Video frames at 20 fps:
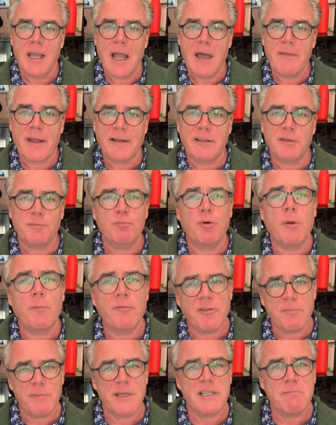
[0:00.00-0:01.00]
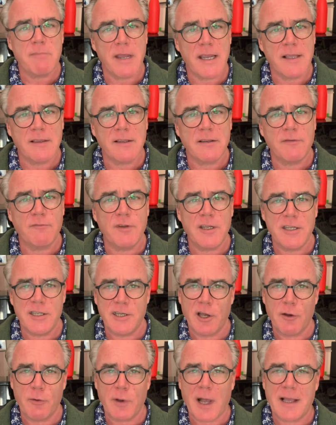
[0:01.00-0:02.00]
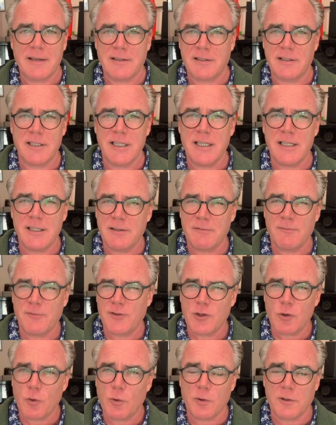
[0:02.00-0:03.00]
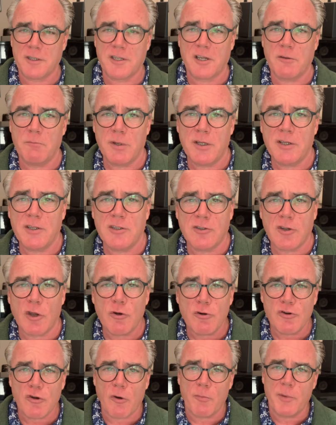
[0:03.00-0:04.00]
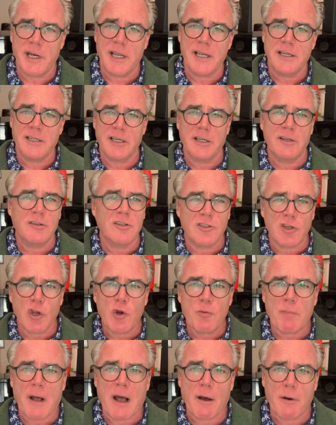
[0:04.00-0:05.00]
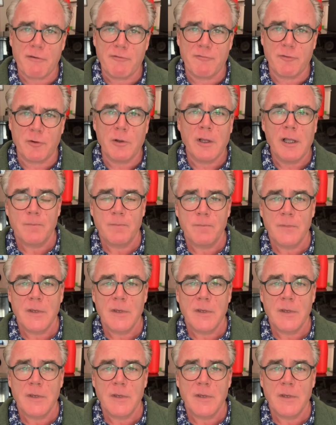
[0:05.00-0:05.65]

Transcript: and that has prompted me to make this video, as these thoughts can be so dominating, so powerful,